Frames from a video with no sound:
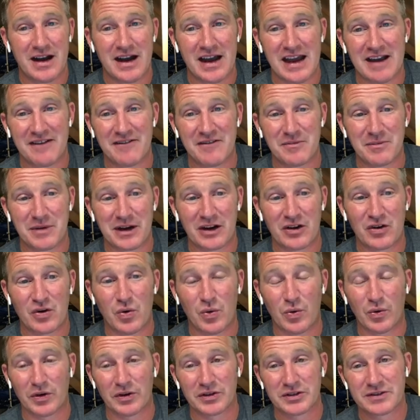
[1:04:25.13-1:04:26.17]
I have in my
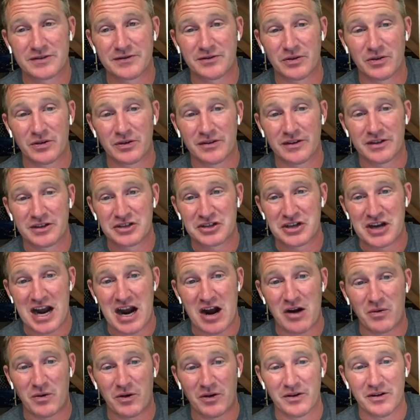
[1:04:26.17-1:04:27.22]
course for the
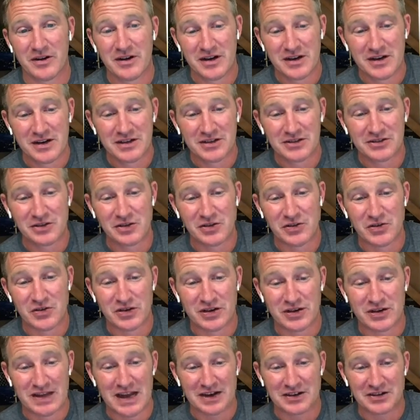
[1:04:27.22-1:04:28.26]
shower. So you
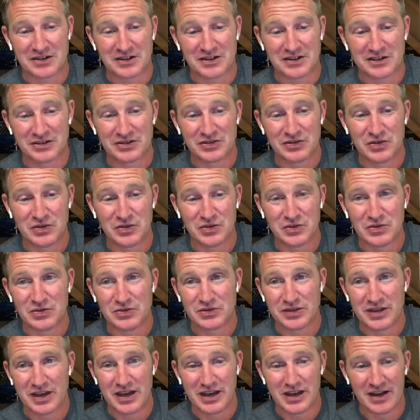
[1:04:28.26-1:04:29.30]
can actually just
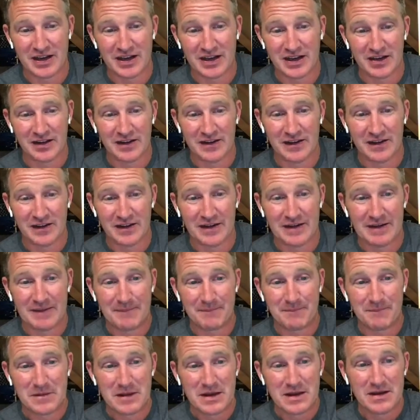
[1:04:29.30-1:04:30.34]
use a,
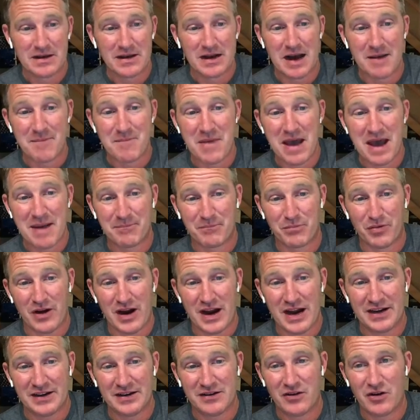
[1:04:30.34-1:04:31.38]
um, a
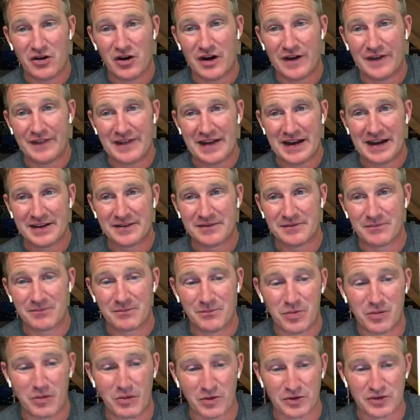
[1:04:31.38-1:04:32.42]
membrane on that
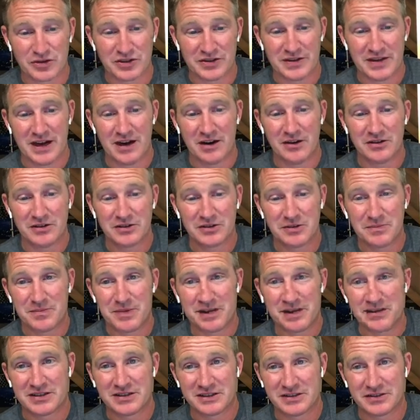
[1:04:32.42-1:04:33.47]
portion there. So
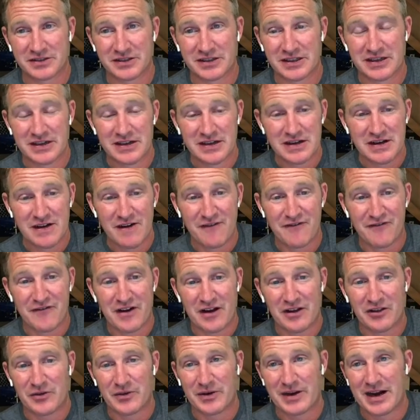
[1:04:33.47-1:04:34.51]
basically
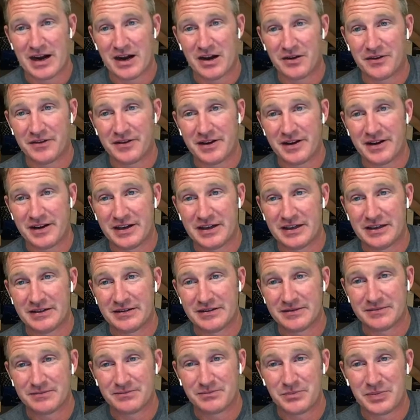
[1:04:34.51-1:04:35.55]
feathering out a
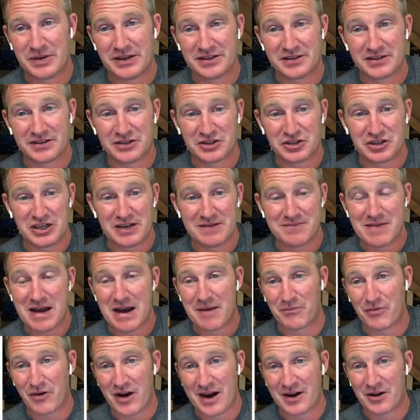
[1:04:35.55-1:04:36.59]
piece of sheet
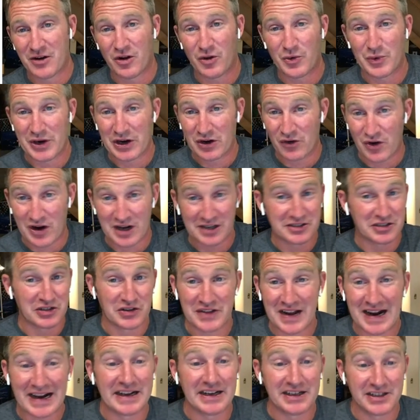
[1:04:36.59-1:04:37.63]
membrane all the way across there.
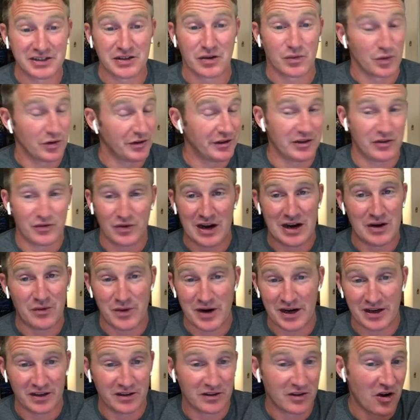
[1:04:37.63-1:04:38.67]
That is a really great
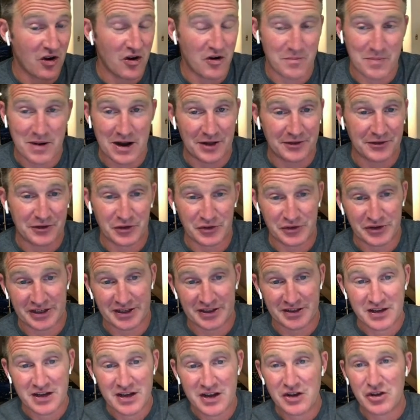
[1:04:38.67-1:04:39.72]
way to go about doing
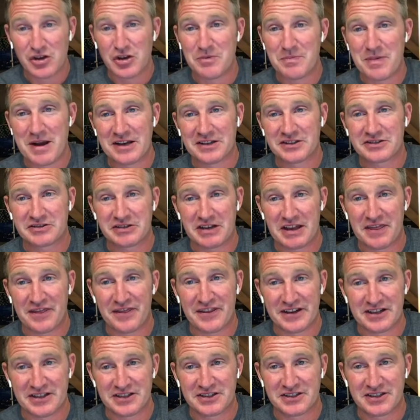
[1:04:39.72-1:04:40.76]
it. You basically
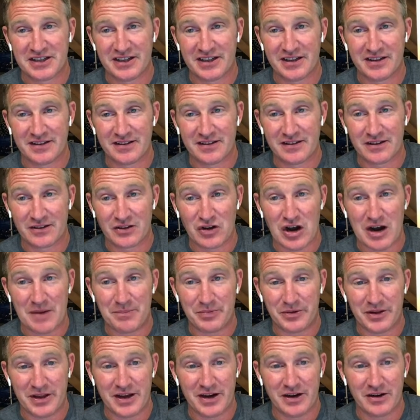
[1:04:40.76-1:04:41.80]
thin set the
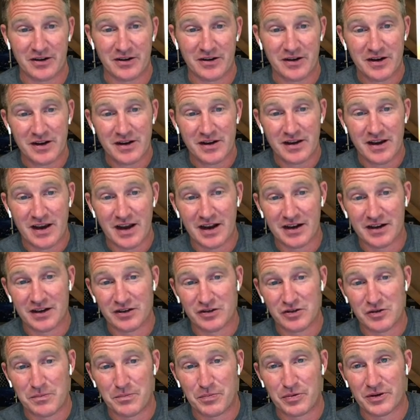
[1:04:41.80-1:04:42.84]
top layer and
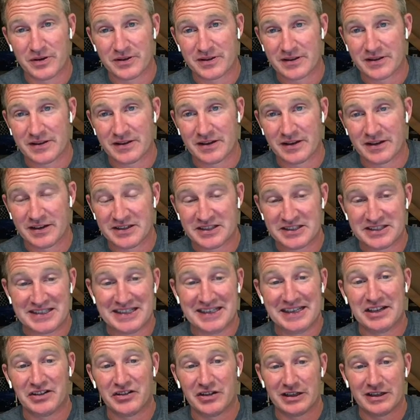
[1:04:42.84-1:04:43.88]
then you put the
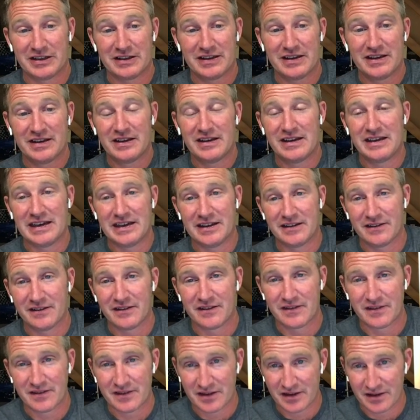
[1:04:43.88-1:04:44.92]
sealant in
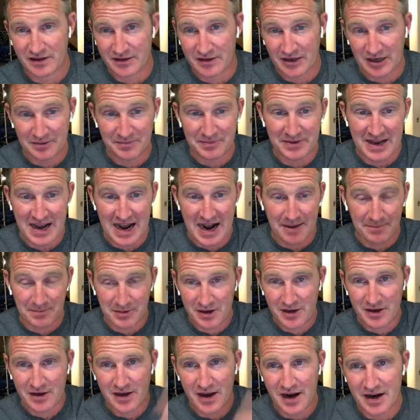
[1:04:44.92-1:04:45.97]
the tub gap
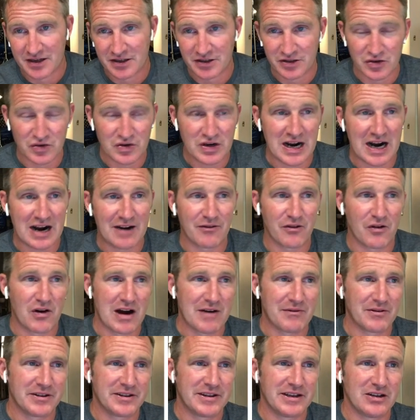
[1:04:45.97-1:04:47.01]
and then you cover
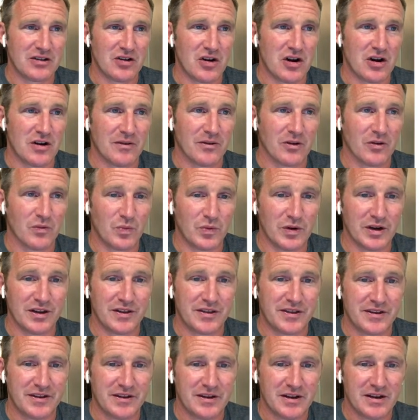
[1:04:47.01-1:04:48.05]
everything over with
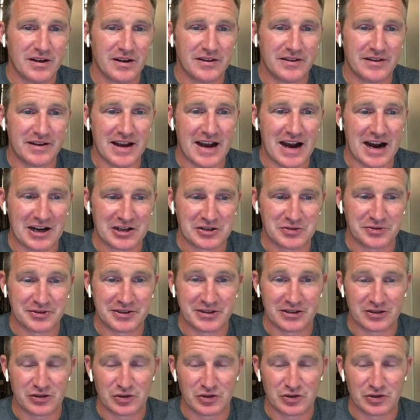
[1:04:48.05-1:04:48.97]
the actual deal.